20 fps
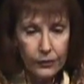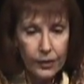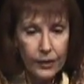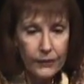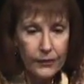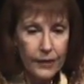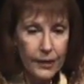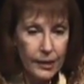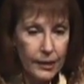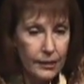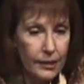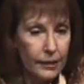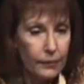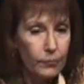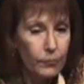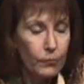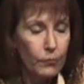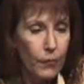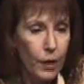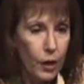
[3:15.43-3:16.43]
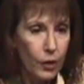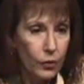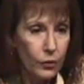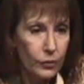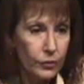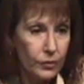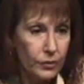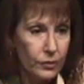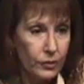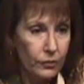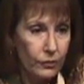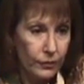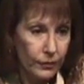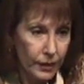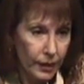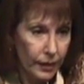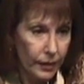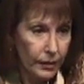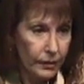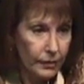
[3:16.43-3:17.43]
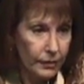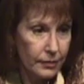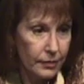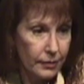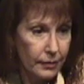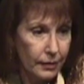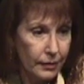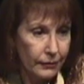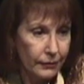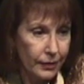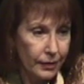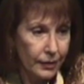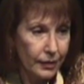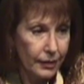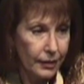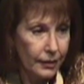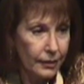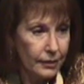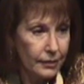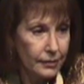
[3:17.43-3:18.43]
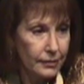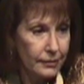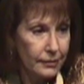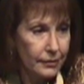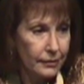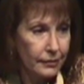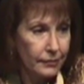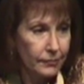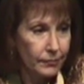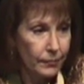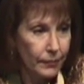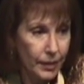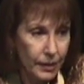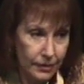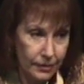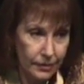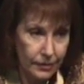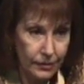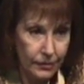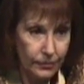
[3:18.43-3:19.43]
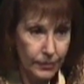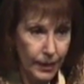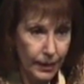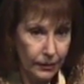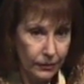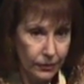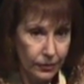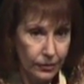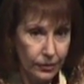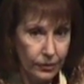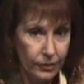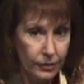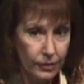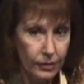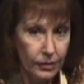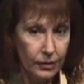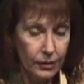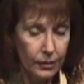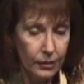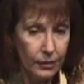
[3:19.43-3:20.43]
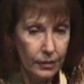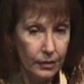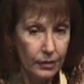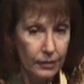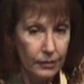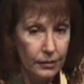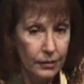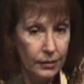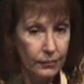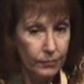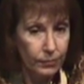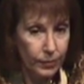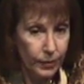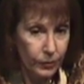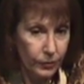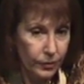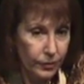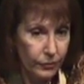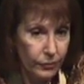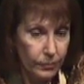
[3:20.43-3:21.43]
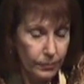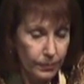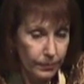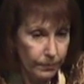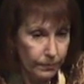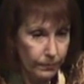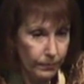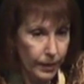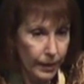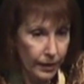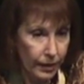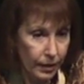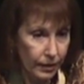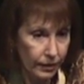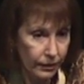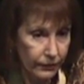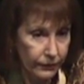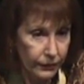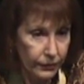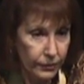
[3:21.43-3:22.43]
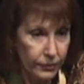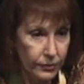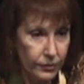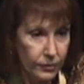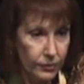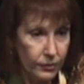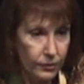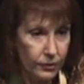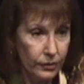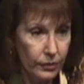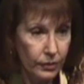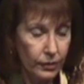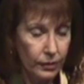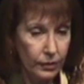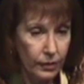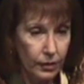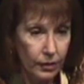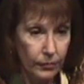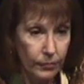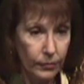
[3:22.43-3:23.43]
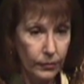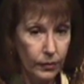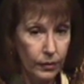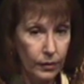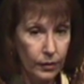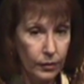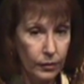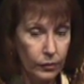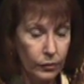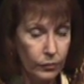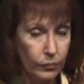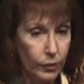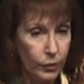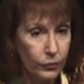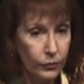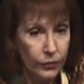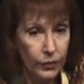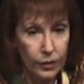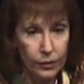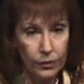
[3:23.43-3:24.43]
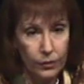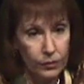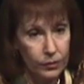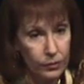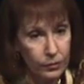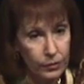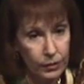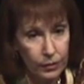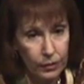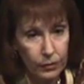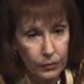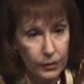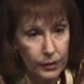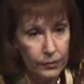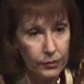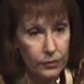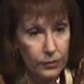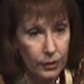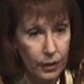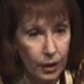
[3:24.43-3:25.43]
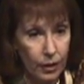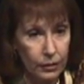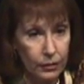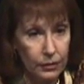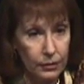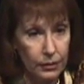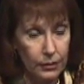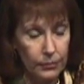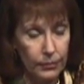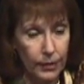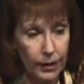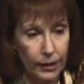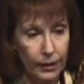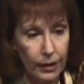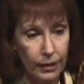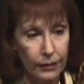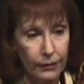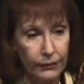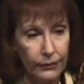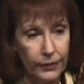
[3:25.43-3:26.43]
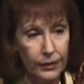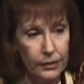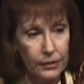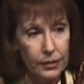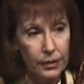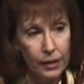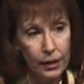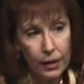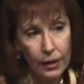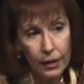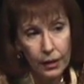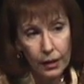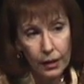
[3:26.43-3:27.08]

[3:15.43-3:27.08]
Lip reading: The thing that most critics of Anais missed about her, and that both her biographers, who wrote very thorough and scholarly biographies,